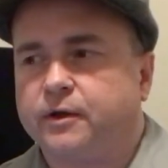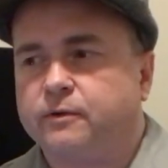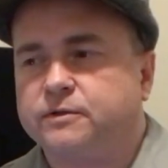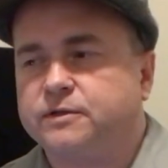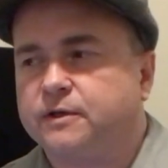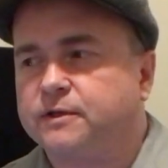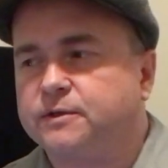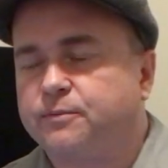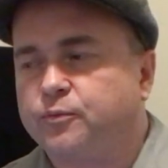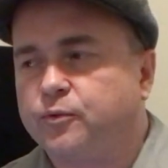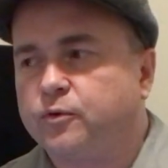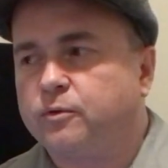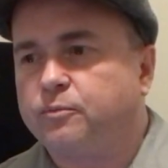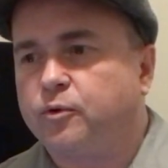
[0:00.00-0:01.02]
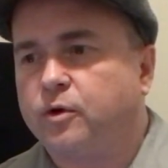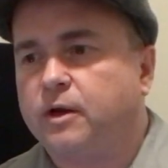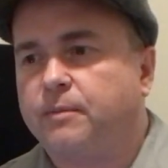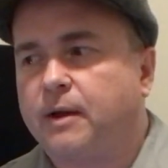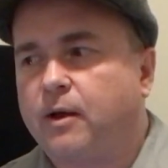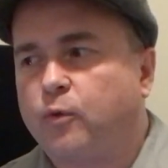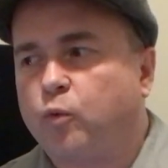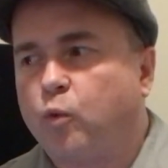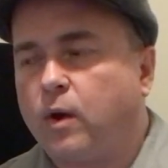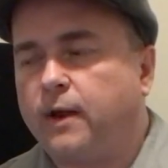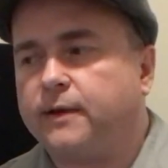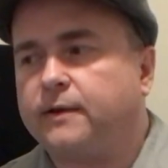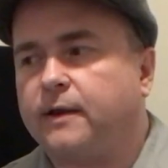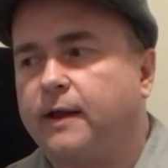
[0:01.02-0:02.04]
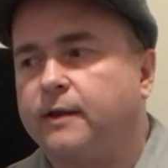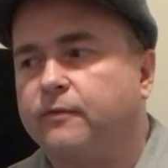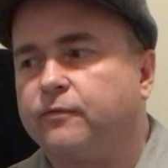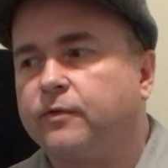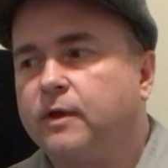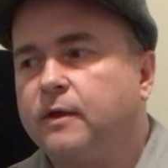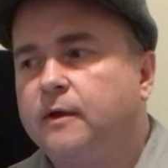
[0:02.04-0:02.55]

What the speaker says: It's a brutal book about what kind of